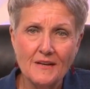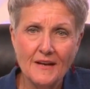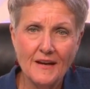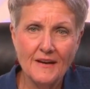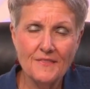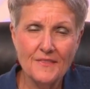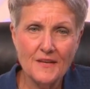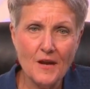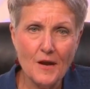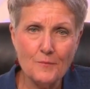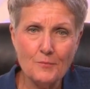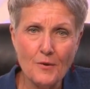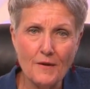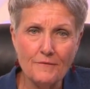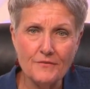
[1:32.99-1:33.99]
in the
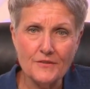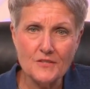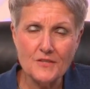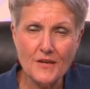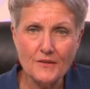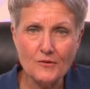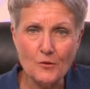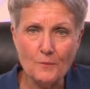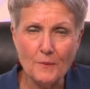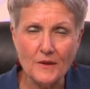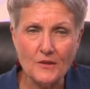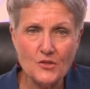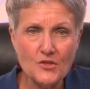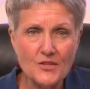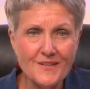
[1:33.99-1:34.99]
nonprofit sector,
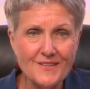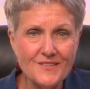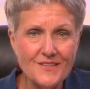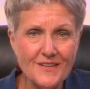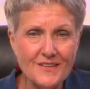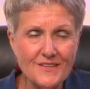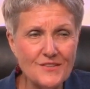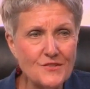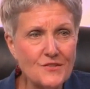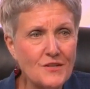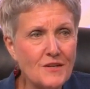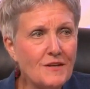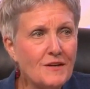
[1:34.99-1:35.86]
but she didn't